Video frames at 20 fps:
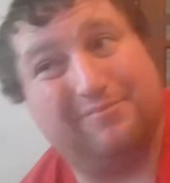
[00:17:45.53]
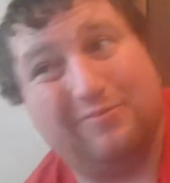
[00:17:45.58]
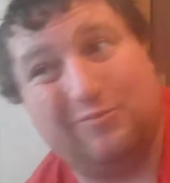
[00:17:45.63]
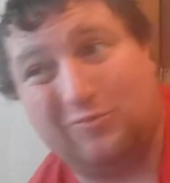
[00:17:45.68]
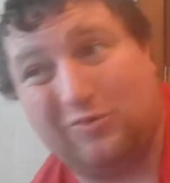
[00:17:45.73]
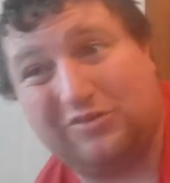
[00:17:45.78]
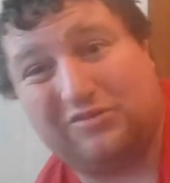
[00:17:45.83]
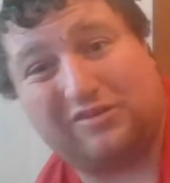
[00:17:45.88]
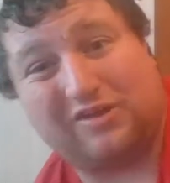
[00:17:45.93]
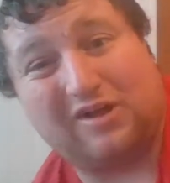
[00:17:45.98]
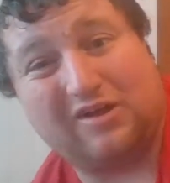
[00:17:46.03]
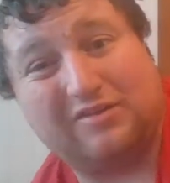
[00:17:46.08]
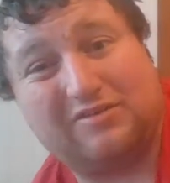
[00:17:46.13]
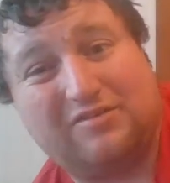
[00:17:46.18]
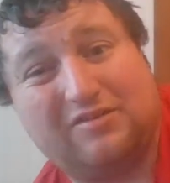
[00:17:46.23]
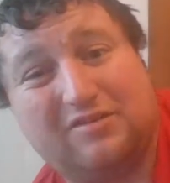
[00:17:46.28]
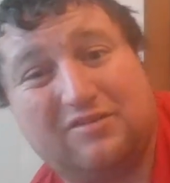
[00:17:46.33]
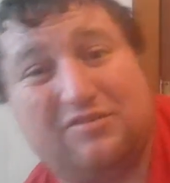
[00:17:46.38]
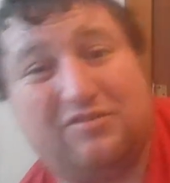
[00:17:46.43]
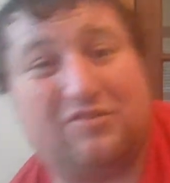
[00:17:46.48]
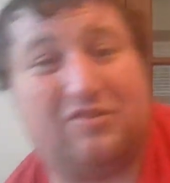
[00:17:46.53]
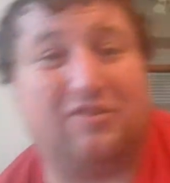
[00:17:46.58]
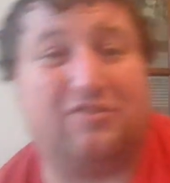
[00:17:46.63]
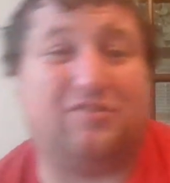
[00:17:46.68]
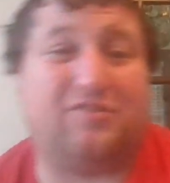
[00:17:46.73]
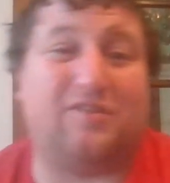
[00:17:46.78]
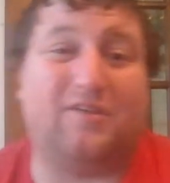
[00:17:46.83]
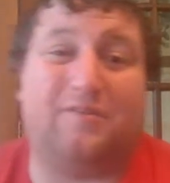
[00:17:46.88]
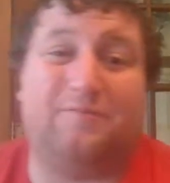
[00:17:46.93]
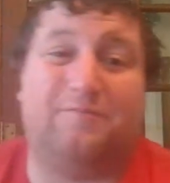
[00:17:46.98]
Wisconsin's
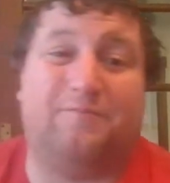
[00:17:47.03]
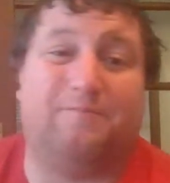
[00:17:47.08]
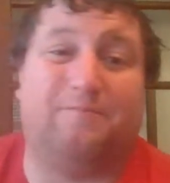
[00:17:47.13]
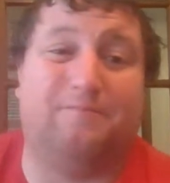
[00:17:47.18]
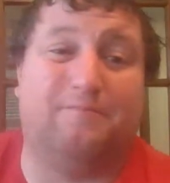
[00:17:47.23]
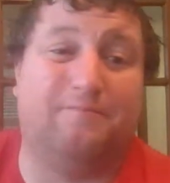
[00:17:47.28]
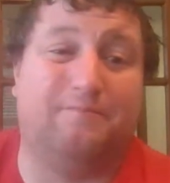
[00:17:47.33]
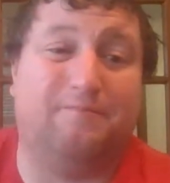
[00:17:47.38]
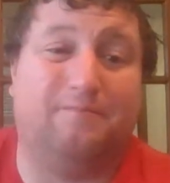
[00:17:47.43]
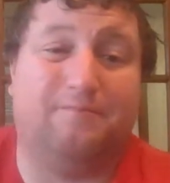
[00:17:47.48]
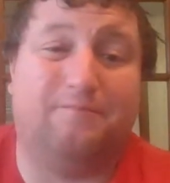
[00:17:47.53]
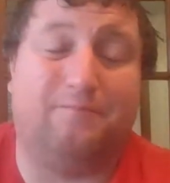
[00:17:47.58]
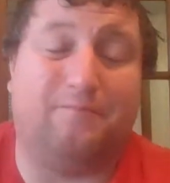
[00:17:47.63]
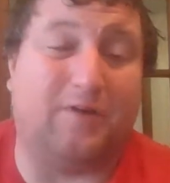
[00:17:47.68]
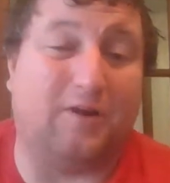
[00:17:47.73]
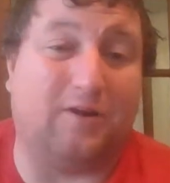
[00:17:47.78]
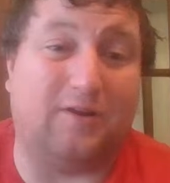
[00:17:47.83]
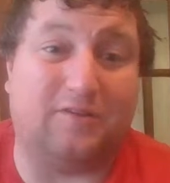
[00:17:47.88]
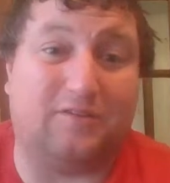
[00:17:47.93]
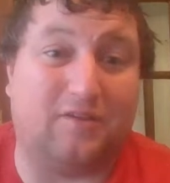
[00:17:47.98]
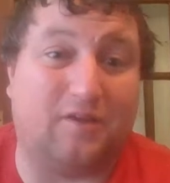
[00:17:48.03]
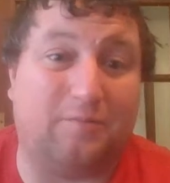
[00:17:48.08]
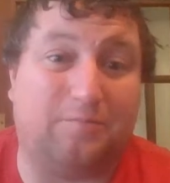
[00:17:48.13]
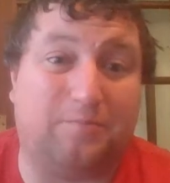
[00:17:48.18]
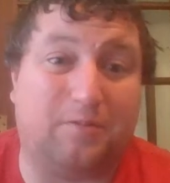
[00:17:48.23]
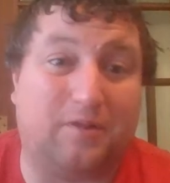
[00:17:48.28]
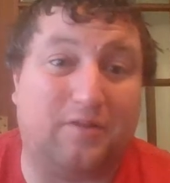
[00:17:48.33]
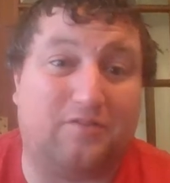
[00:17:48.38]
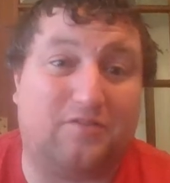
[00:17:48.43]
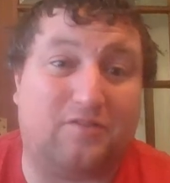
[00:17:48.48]
just a very tough
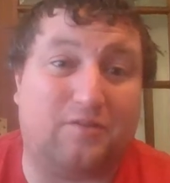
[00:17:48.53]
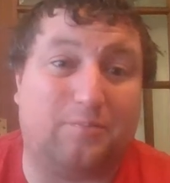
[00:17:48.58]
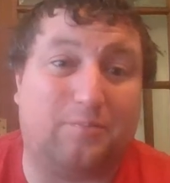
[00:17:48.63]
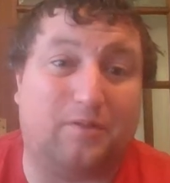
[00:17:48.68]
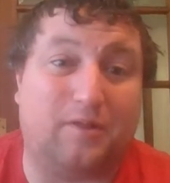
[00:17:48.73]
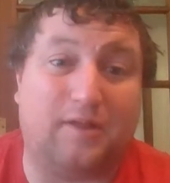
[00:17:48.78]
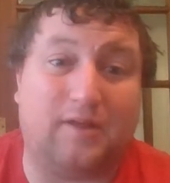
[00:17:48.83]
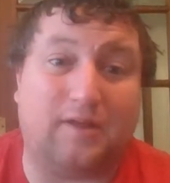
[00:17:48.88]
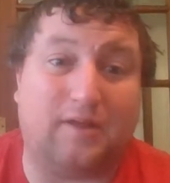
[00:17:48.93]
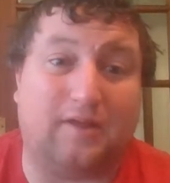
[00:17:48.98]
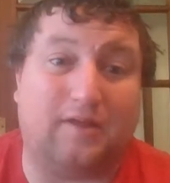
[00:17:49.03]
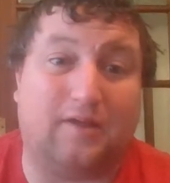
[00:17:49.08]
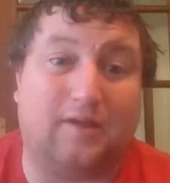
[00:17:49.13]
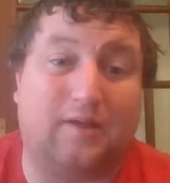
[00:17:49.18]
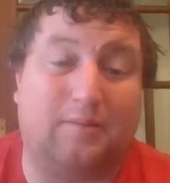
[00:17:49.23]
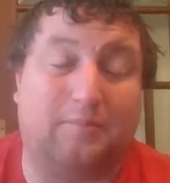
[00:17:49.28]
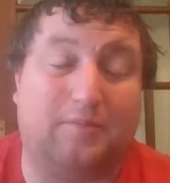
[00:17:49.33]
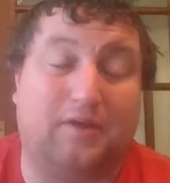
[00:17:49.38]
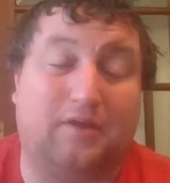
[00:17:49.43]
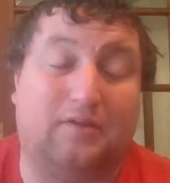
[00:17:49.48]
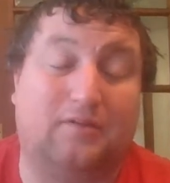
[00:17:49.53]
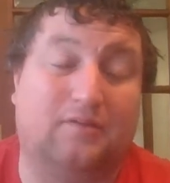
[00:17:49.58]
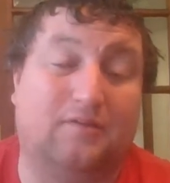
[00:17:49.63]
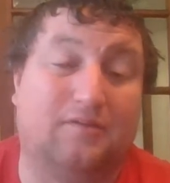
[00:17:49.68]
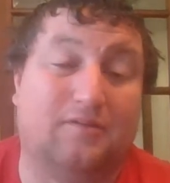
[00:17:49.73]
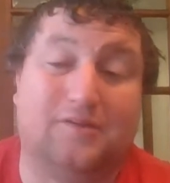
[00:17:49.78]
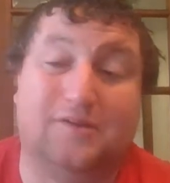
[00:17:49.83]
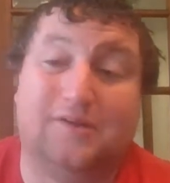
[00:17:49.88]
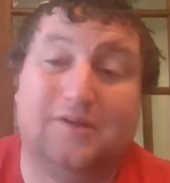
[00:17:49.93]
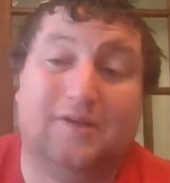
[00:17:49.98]
place to play. I mean,
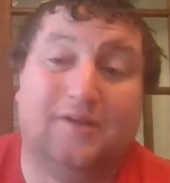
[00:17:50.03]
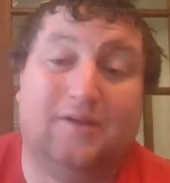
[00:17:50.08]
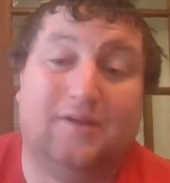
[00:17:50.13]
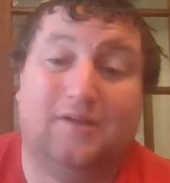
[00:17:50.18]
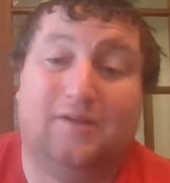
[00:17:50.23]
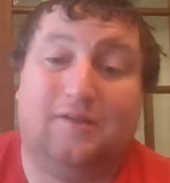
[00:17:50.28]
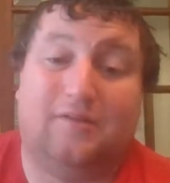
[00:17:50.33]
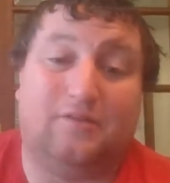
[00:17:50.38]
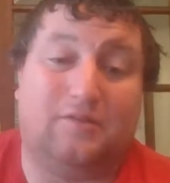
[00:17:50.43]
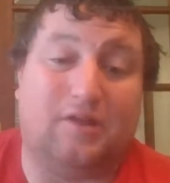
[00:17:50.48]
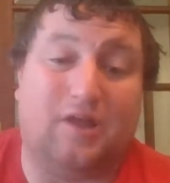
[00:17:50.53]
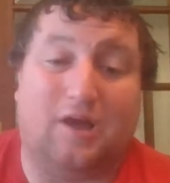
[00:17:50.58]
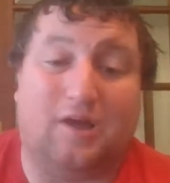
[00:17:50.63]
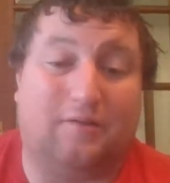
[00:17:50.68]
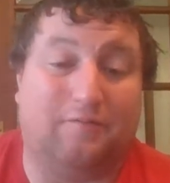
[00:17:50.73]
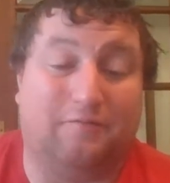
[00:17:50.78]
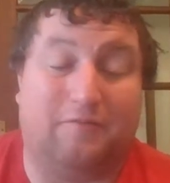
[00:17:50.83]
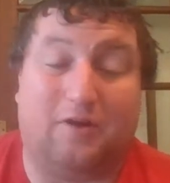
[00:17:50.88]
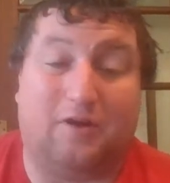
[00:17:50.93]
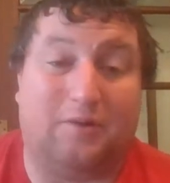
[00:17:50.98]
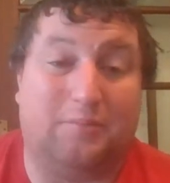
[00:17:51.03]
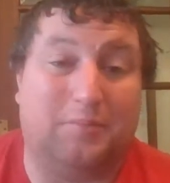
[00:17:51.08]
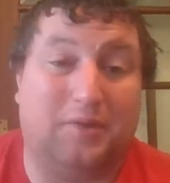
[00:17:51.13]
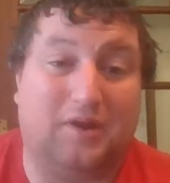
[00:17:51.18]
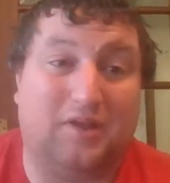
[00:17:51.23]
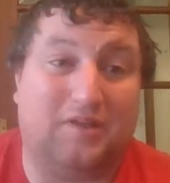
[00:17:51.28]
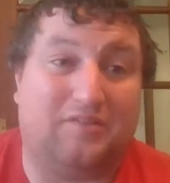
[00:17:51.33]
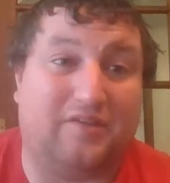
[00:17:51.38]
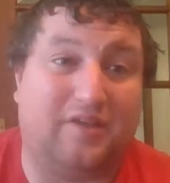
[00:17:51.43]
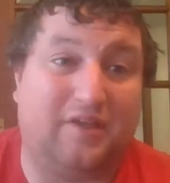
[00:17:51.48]
not very
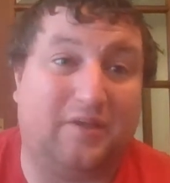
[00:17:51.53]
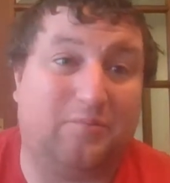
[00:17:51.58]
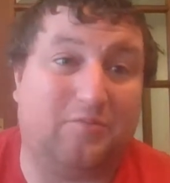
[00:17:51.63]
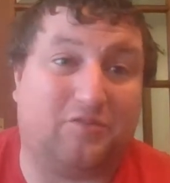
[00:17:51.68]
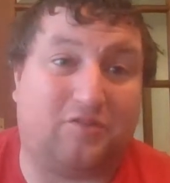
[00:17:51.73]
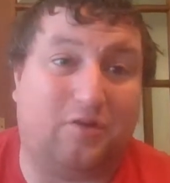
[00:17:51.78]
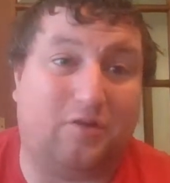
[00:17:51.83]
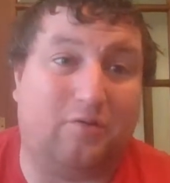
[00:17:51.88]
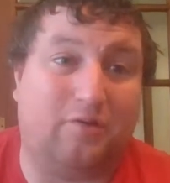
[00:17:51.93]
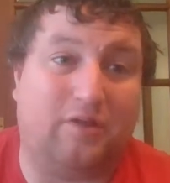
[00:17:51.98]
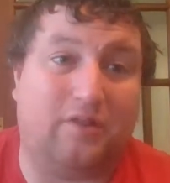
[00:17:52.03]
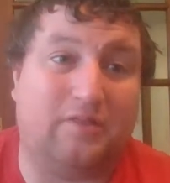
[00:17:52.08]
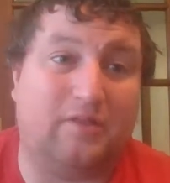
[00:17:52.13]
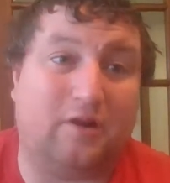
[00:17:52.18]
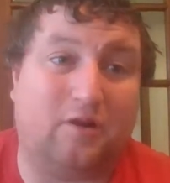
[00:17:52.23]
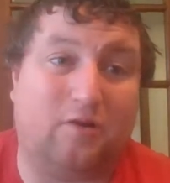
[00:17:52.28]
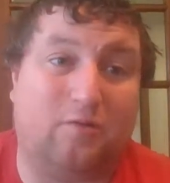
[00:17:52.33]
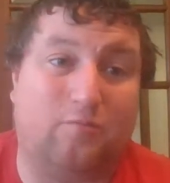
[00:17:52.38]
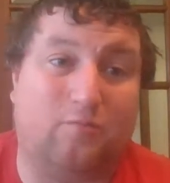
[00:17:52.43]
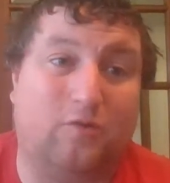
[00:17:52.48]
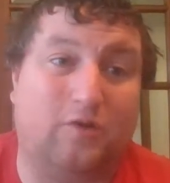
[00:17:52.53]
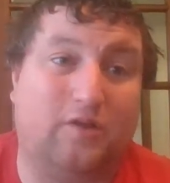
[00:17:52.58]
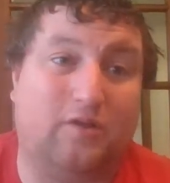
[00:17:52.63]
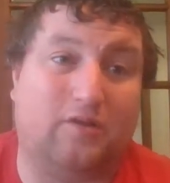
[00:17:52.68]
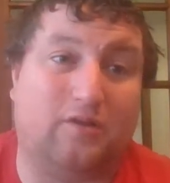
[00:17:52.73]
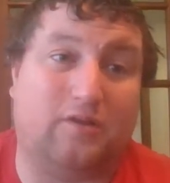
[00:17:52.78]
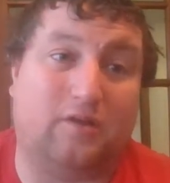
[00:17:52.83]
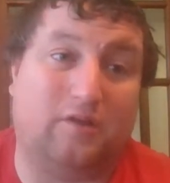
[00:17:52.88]
many teams go in there and win.